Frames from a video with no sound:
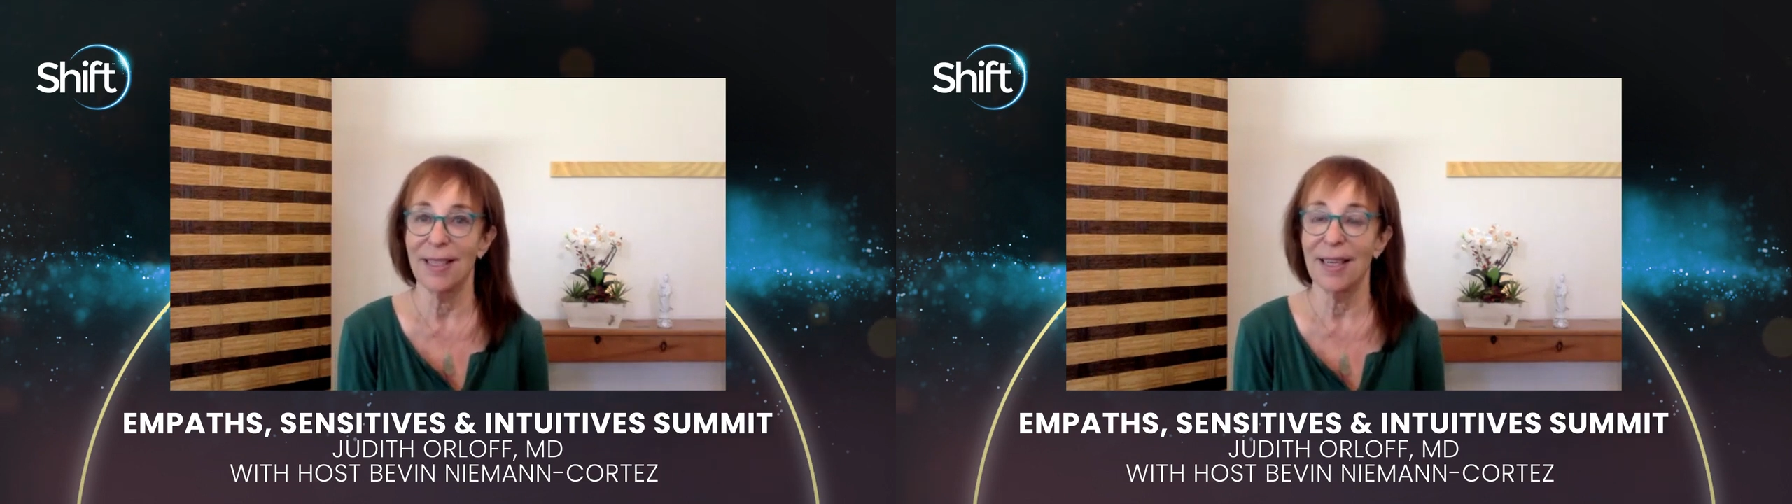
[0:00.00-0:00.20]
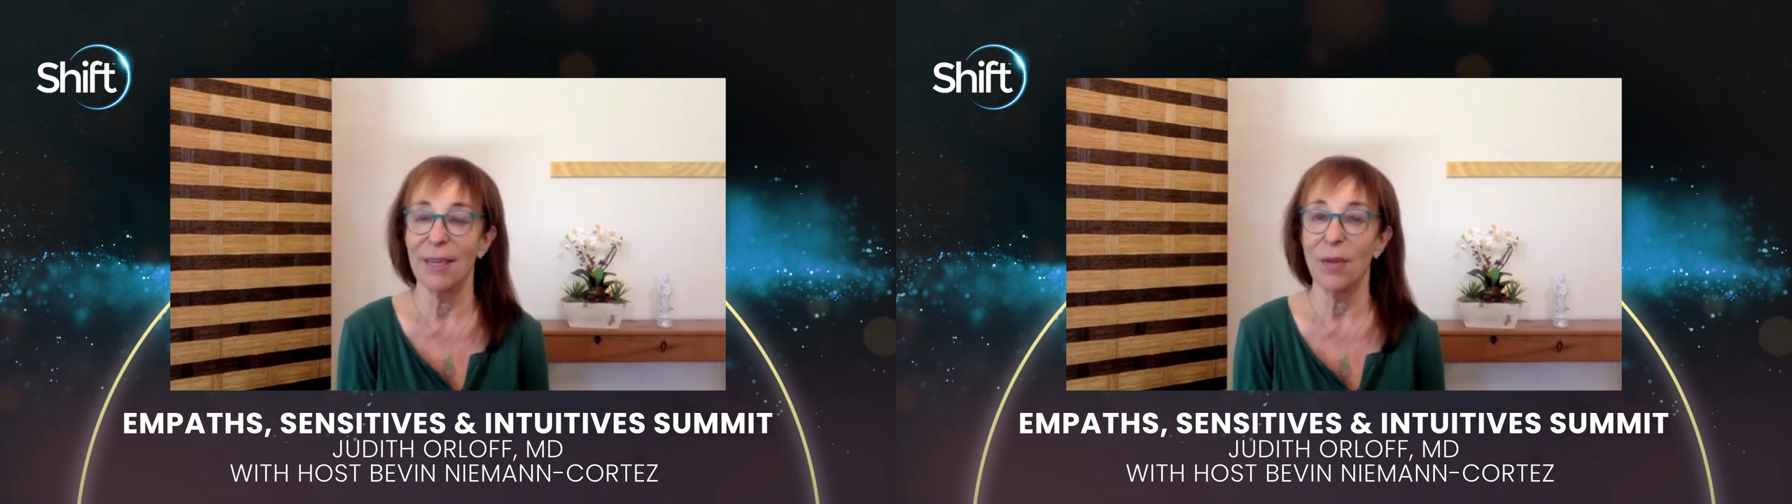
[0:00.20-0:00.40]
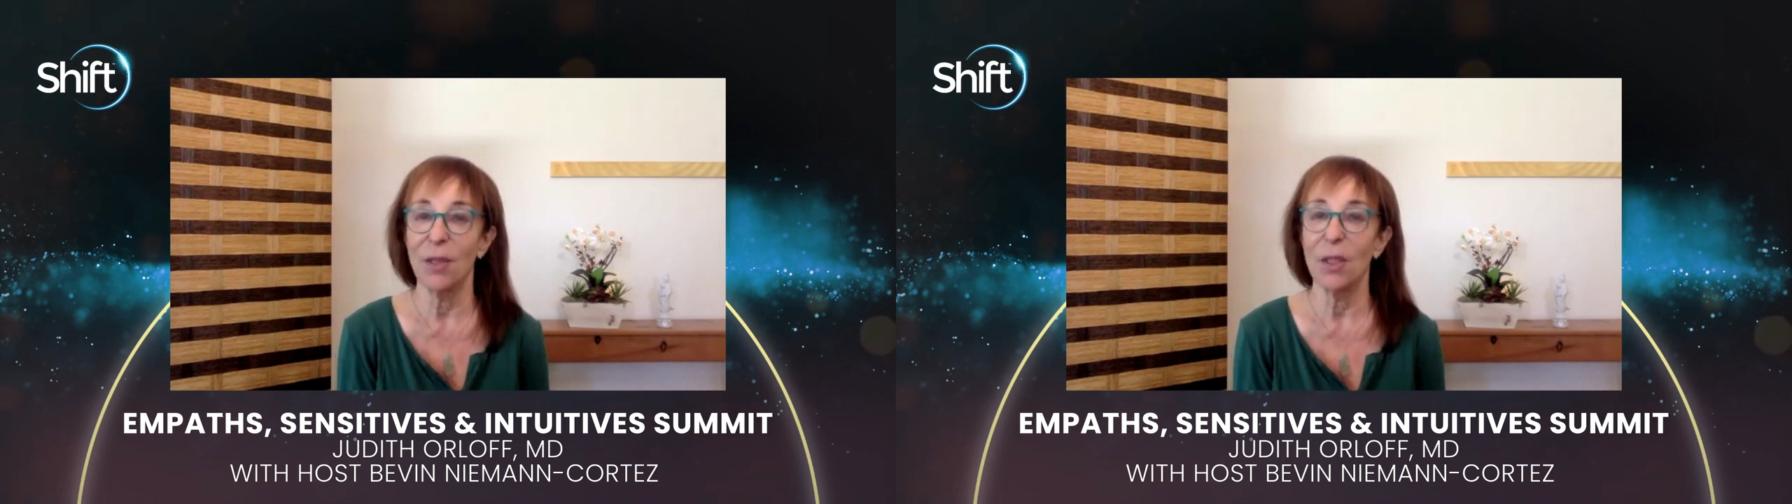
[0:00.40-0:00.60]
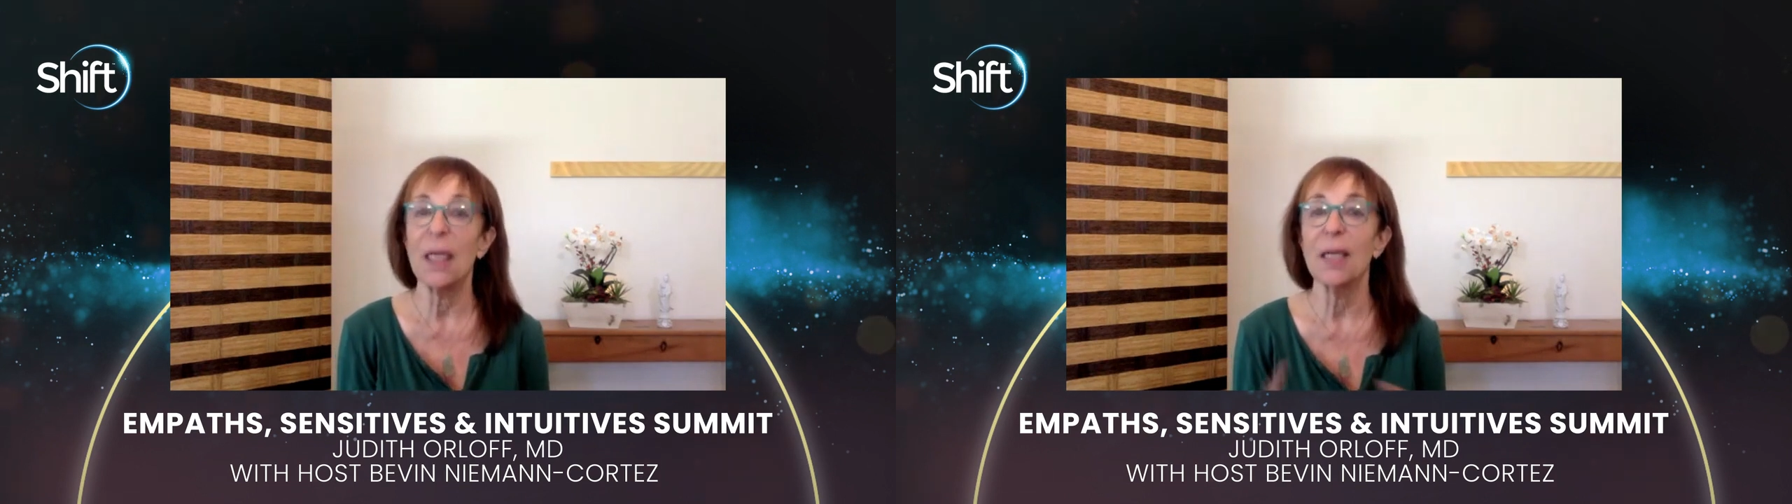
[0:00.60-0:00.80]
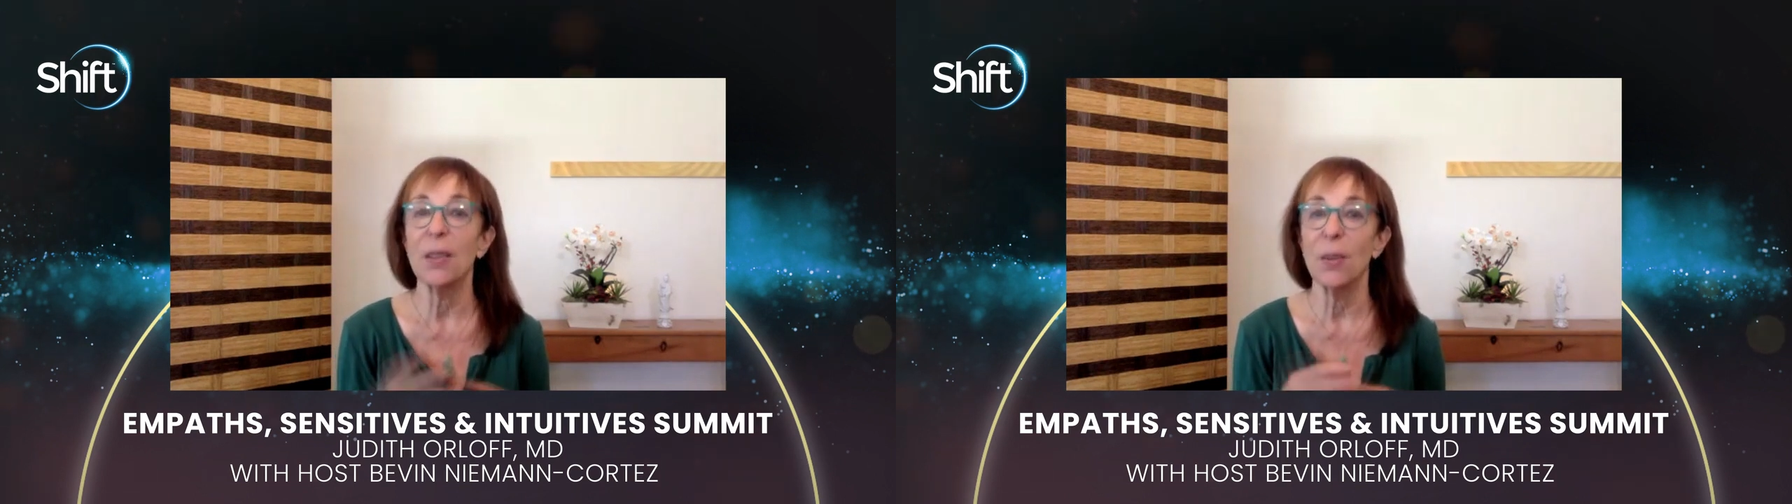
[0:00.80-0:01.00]
and want to
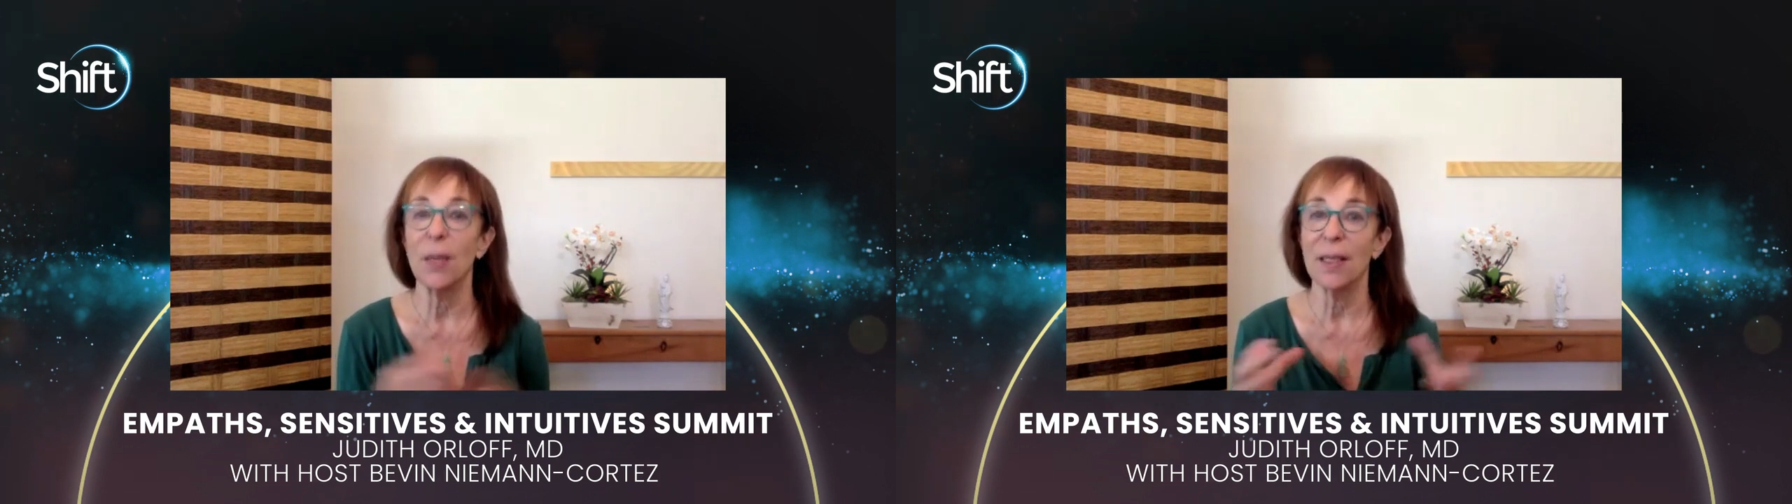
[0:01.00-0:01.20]
take away